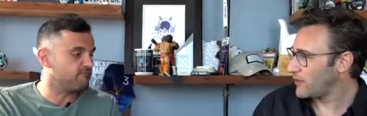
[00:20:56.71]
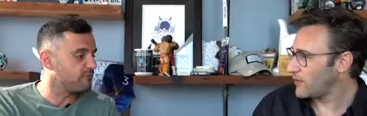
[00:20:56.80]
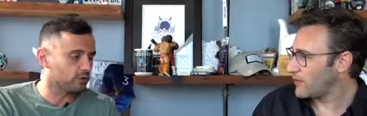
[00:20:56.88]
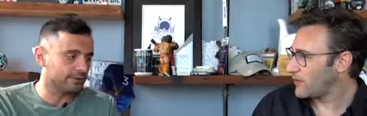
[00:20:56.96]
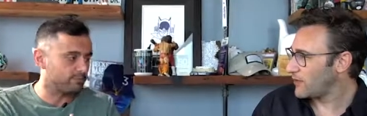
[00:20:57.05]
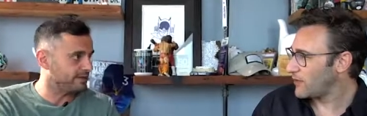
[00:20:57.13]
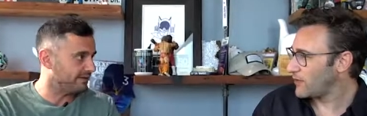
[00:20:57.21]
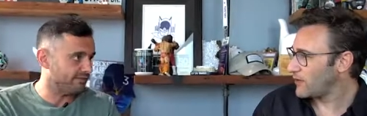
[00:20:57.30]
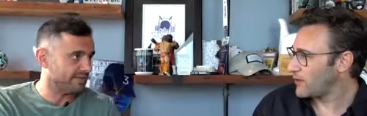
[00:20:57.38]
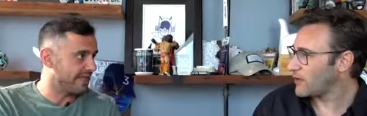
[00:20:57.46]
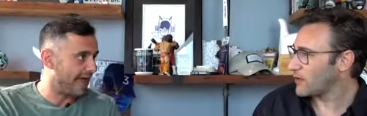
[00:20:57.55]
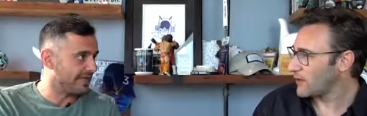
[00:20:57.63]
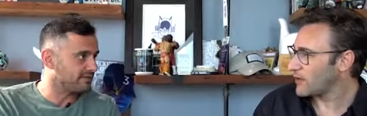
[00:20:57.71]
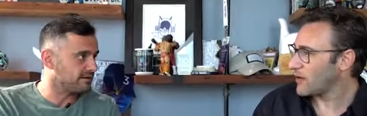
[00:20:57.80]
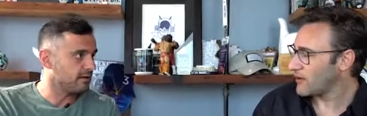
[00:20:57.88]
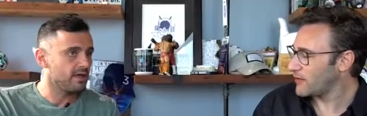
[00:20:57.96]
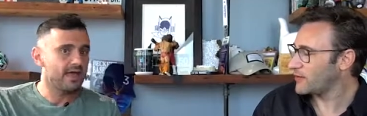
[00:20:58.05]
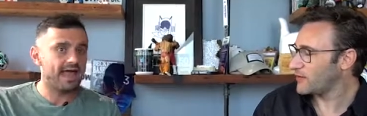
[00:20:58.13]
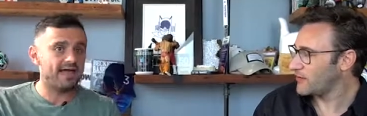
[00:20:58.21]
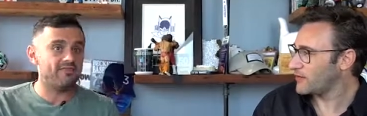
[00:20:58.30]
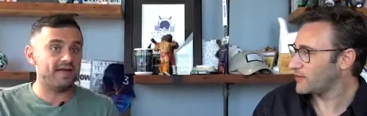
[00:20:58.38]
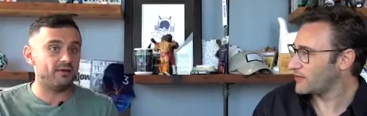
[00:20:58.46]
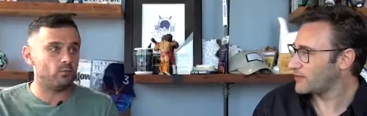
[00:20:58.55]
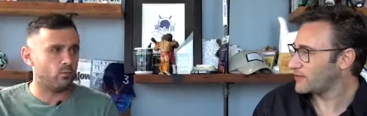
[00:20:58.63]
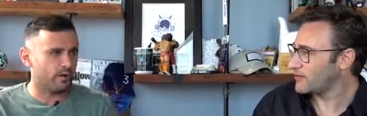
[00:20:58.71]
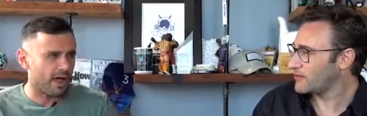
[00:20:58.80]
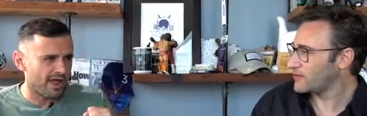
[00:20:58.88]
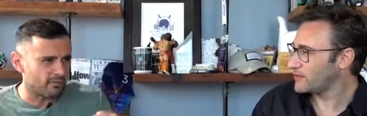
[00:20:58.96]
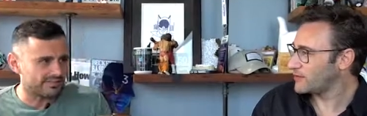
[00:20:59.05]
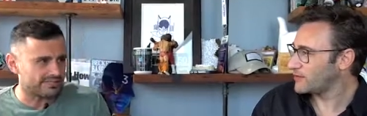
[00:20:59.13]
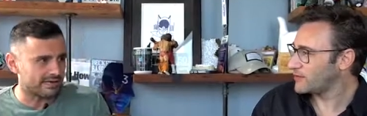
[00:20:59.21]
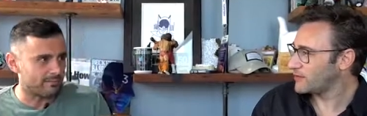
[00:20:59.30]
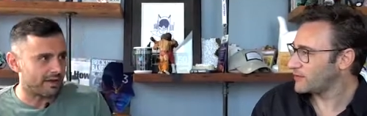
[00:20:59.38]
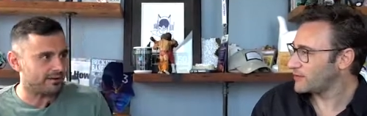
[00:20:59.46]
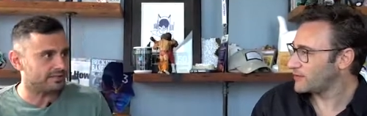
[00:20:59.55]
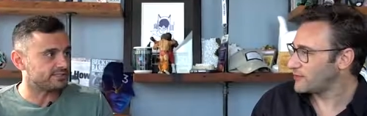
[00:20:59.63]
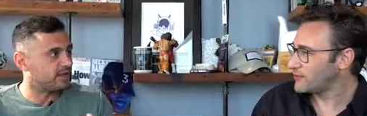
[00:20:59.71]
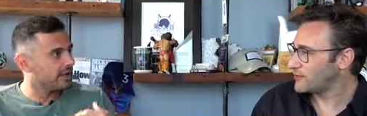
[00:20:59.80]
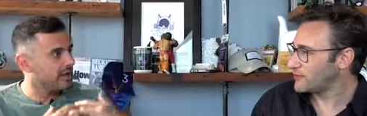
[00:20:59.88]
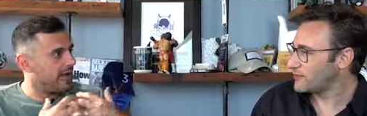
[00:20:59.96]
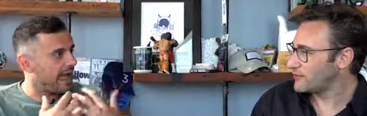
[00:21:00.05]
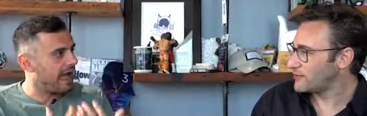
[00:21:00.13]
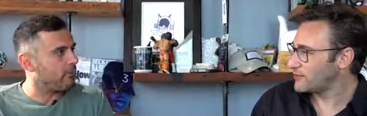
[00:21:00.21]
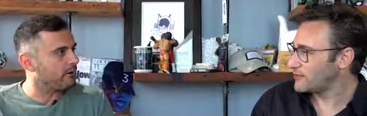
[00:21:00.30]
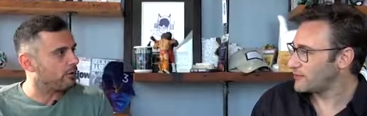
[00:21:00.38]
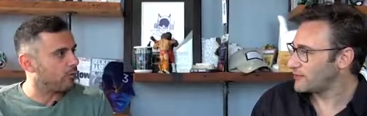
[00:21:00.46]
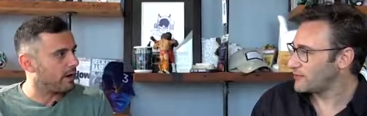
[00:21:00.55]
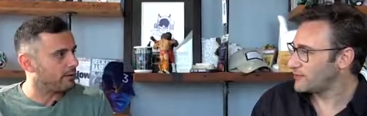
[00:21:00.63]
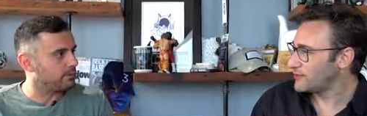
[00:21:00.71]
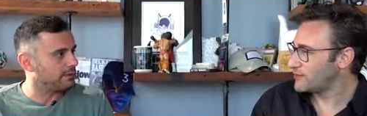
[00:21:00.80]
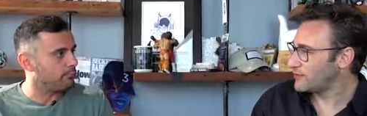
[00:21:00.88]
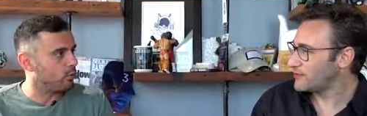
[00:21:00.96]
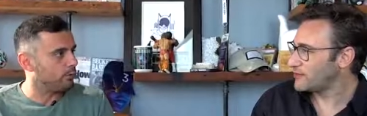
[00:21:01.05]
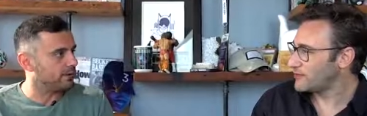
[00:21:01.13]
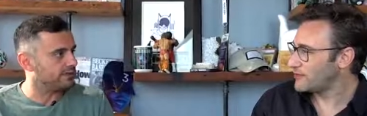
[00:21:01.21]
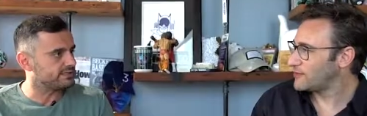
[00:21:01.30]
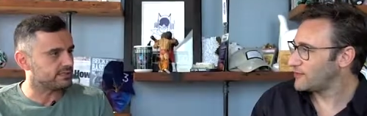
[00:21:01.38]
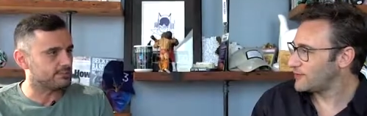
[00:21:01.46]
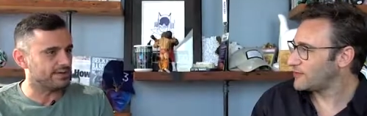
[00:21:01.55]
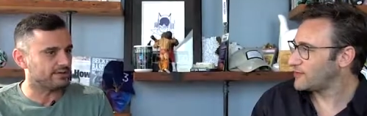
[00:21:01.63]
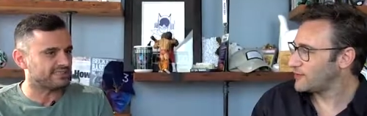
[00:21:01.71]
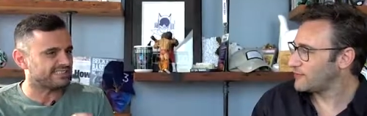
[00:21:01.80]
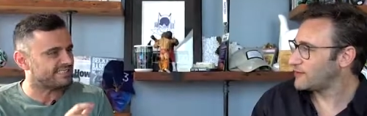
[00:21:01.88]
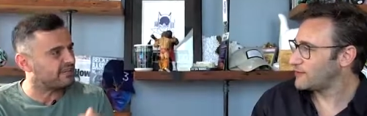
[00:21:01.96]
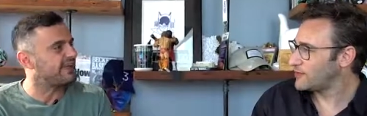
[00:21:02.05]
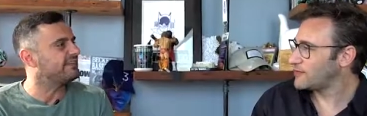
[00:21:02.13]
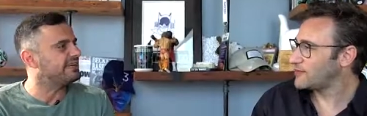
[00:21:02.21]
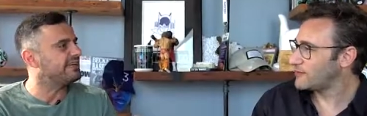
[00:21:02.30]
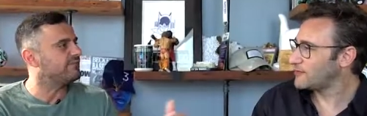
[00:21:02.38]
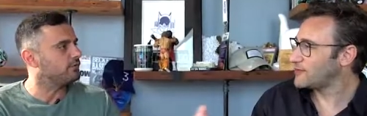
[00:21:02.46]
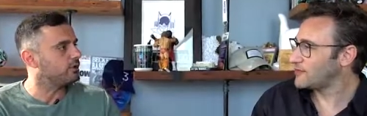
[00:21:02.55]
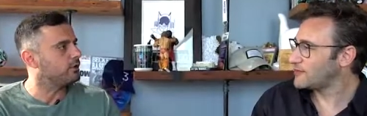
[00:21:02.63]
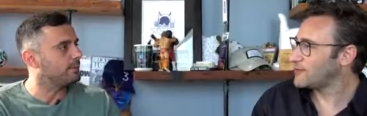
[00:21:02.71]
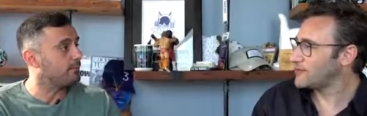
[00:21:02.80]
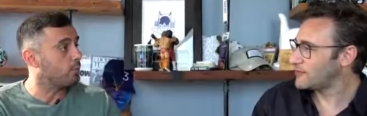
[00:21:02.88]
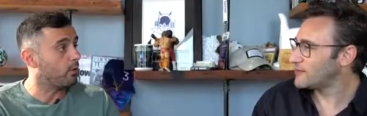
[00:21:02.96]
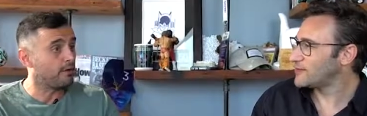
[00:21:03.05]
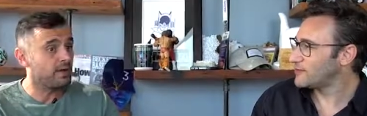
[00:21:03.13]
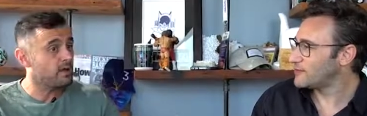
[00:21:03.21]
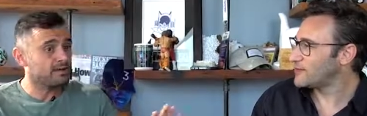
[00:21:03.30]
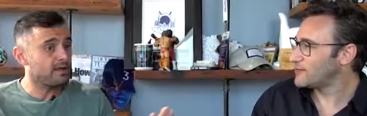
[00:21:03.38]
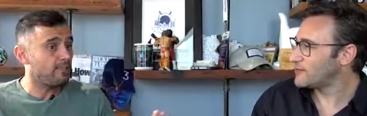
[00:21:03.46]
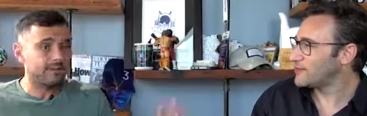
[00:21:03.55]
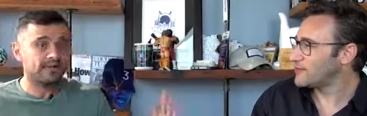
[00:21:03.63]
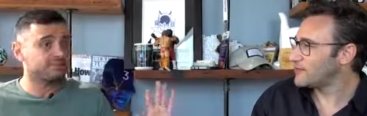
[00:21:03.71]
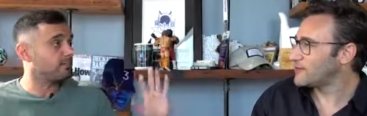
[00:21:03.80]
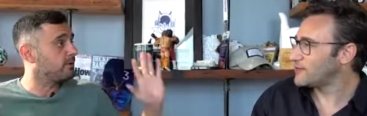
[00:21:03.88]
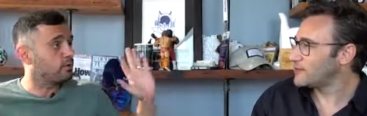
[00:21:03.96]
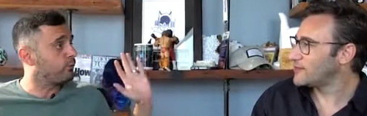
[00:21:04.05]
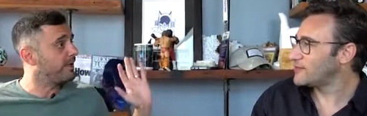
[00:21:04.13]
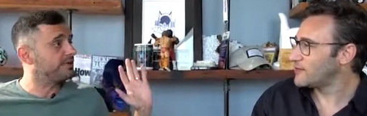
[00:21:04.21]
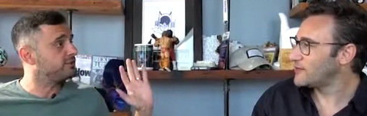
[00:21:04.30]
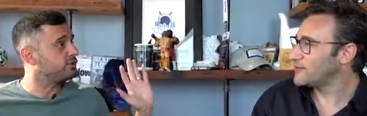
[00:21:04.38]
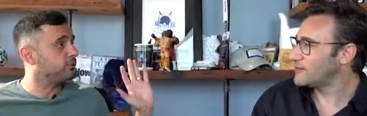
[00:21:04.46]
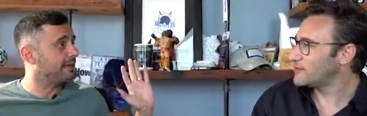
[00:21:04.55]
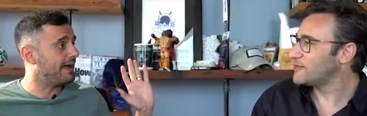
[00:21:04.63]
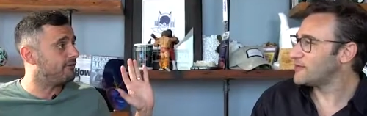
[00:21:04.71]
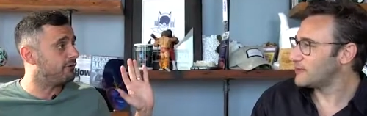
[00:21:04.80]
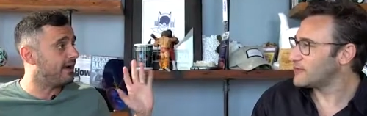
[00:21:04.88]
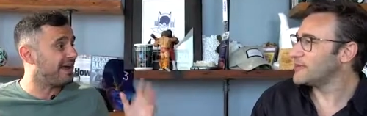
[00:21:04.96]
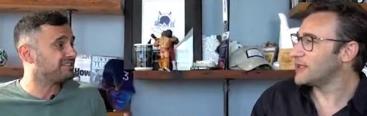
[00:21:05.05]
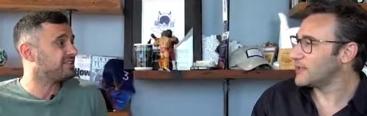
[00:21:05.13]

Speaker 1: fully believe in that. Yeah. And then what I always think about is how incredibly important it is to me to slightly give a little bit more, not because I'm the greatest human ever. I